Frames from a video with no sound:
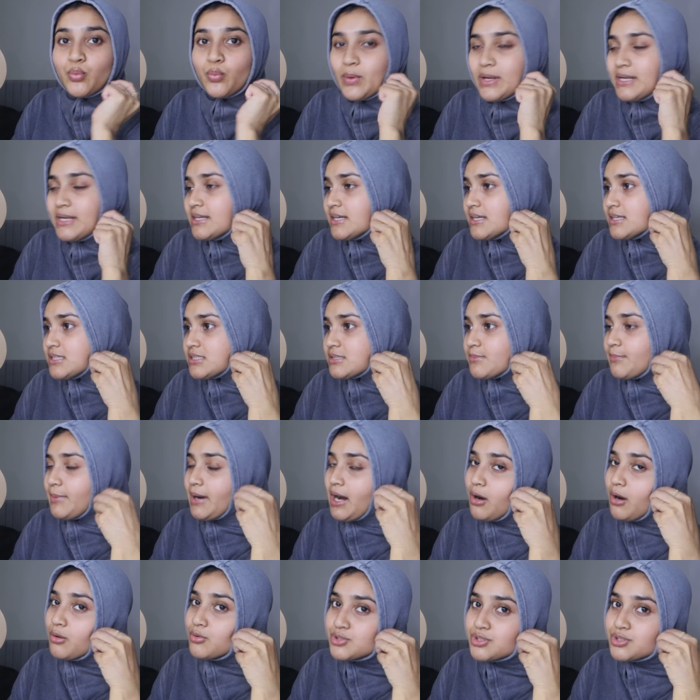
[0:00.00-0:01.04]
winners
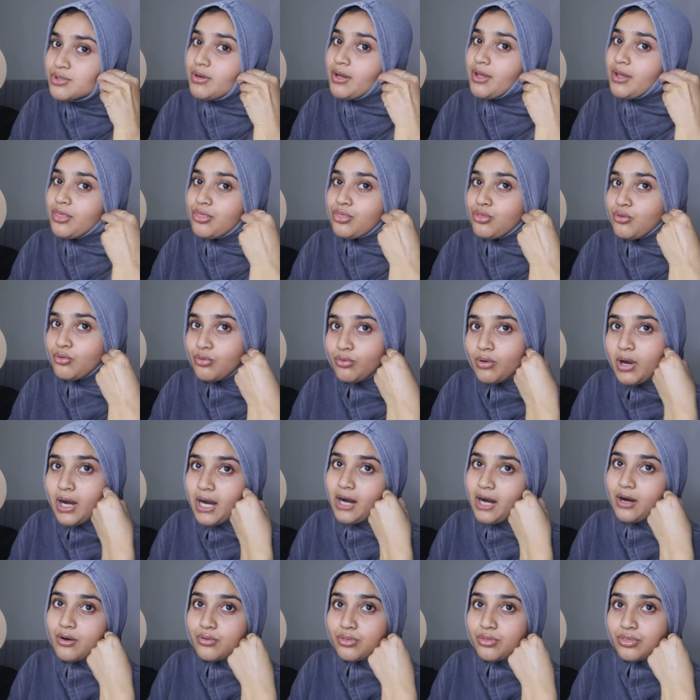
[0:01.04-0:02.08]
but I'll do it
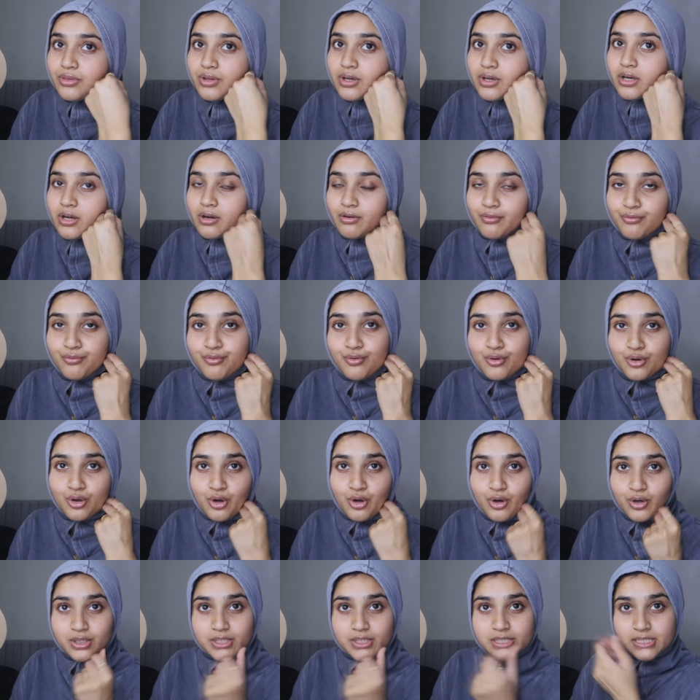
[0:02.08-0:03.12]
throughout the
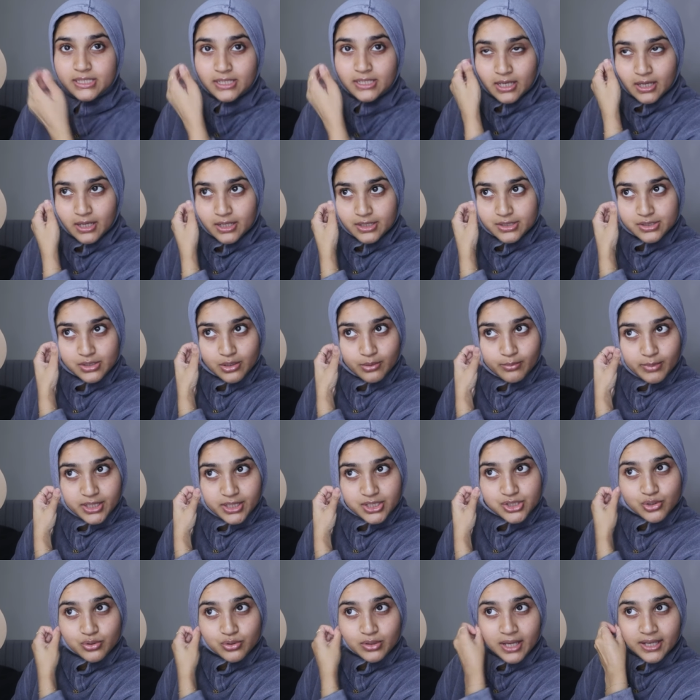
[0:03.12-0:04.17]
vlogs so make
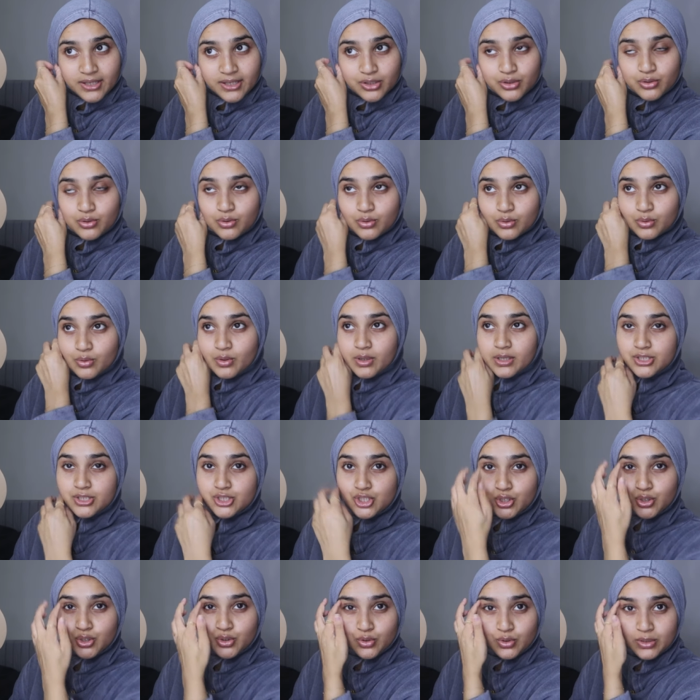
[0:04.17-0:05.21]
sure that you
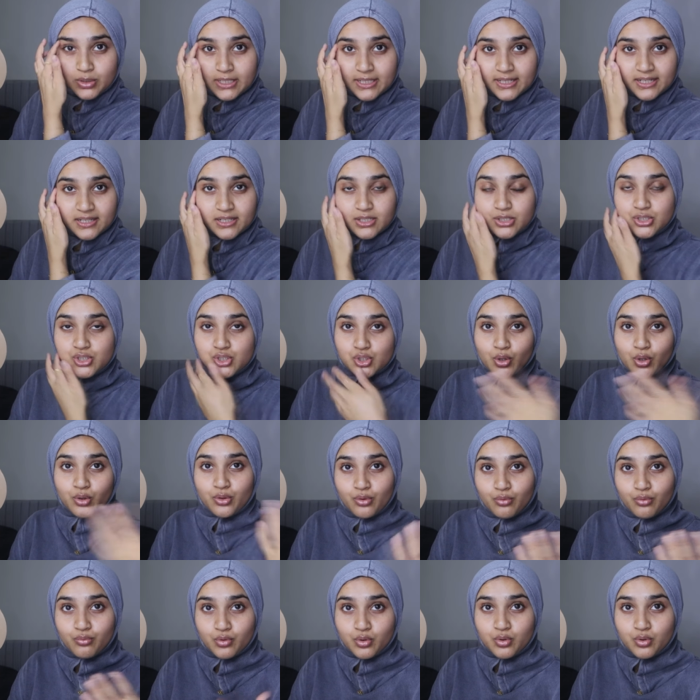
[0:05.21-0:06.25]
tune in so
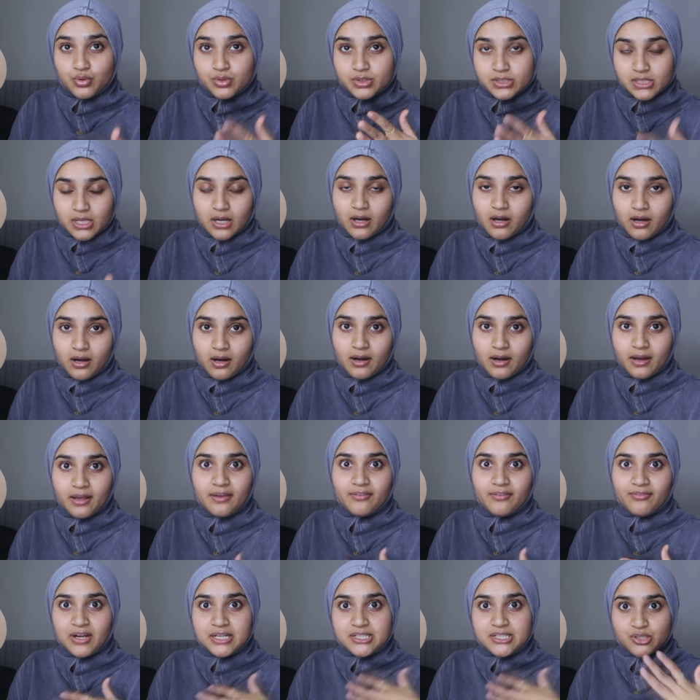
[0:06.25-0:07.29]
the rules are
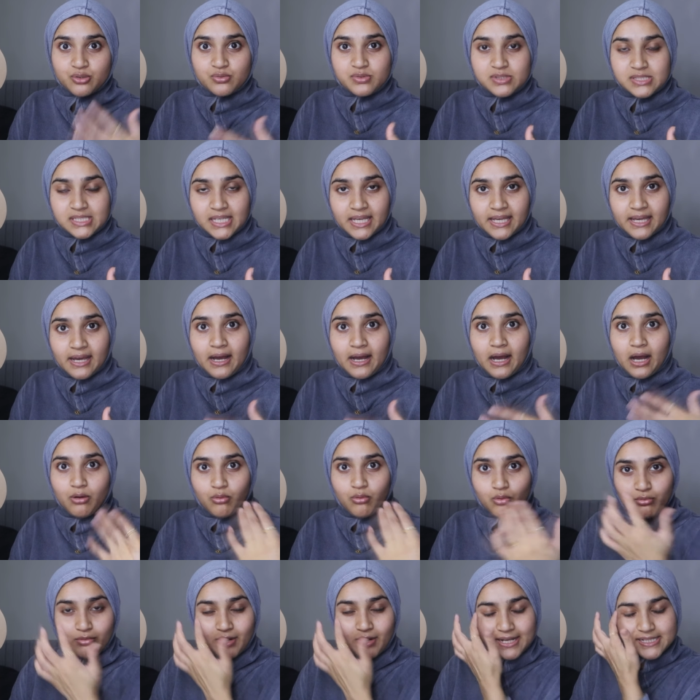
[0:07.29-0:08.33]
if I don't say it I
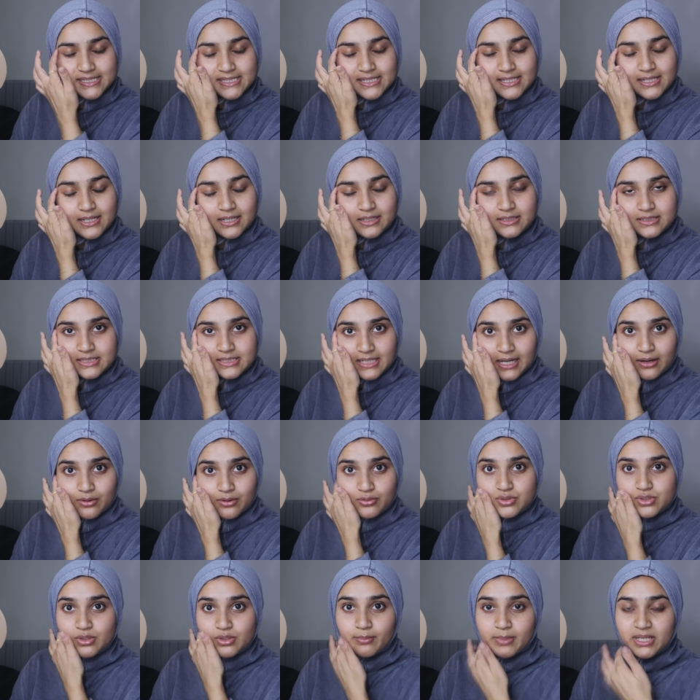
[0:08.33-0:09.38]
will write it
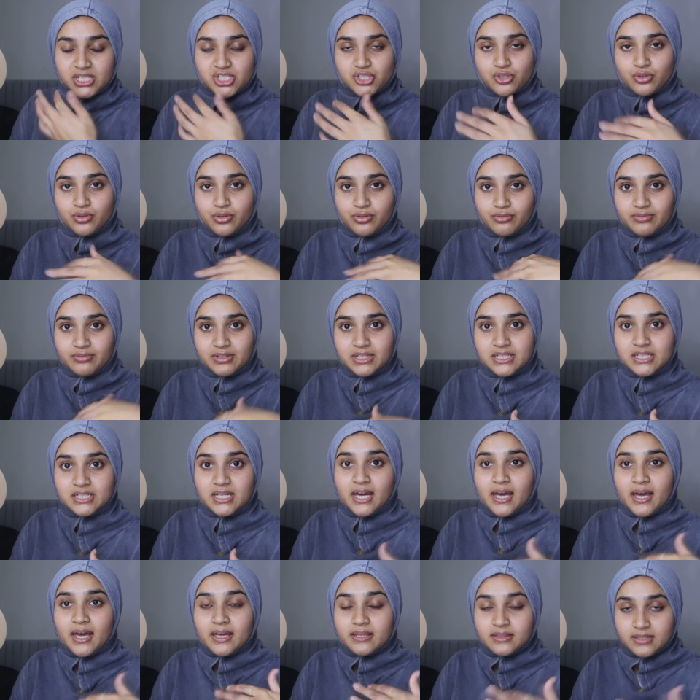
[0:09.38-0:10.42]
down so make sure you read
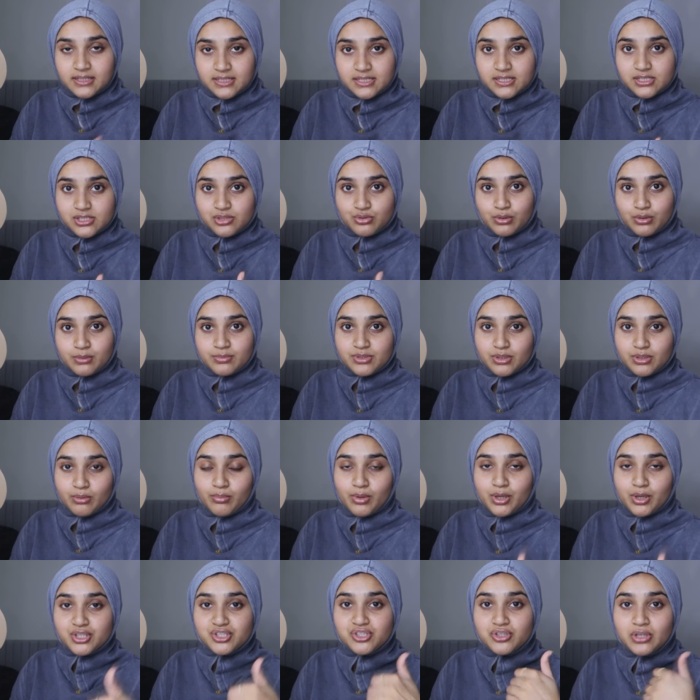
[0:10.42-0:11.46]
the description
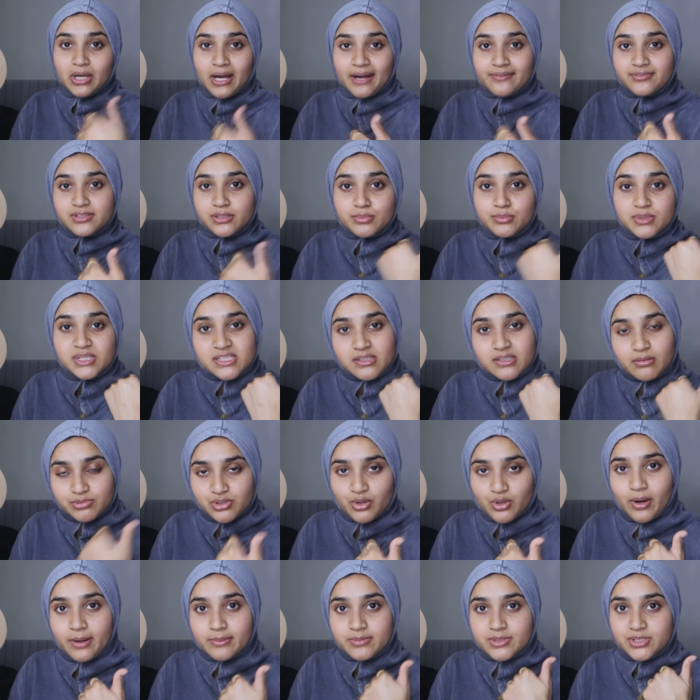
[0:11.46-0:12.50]
box you have to be
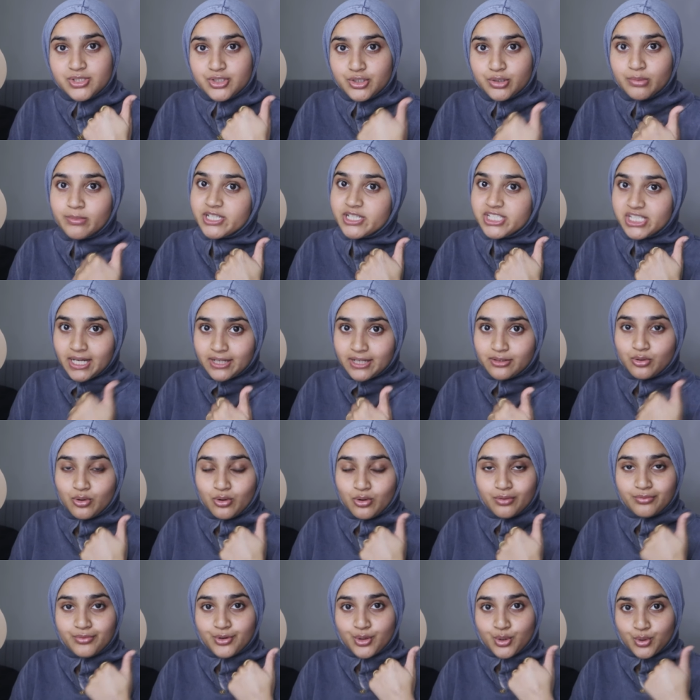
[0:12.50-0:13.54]
subscribed to my channel
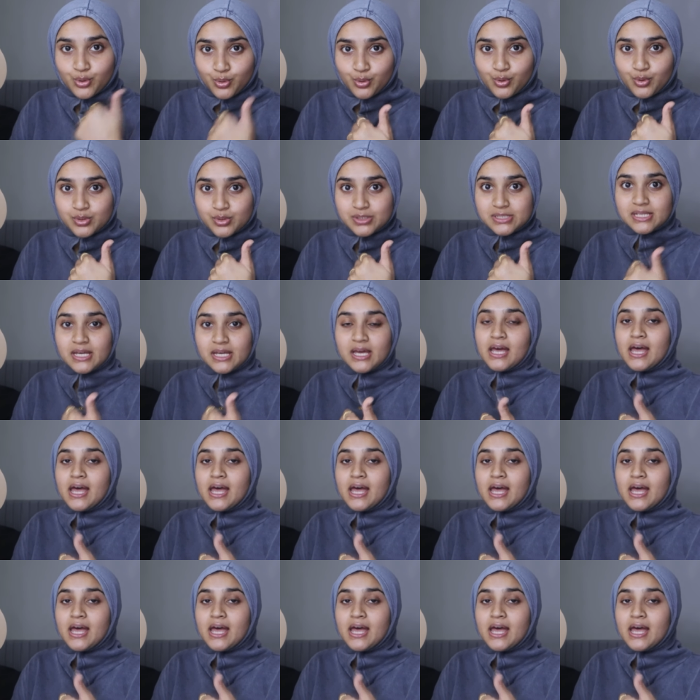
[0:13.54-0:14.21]
of course